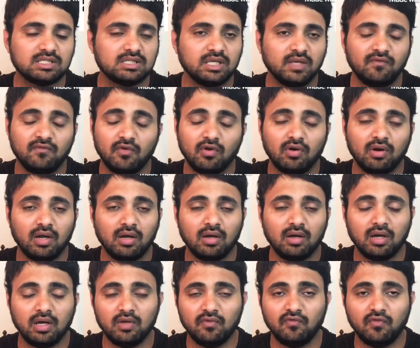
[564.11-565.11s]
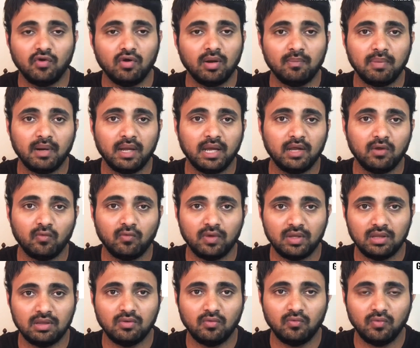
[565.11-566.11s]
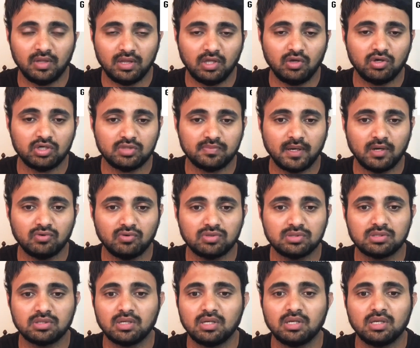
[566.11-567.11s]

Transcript: If you're applying with your spouse,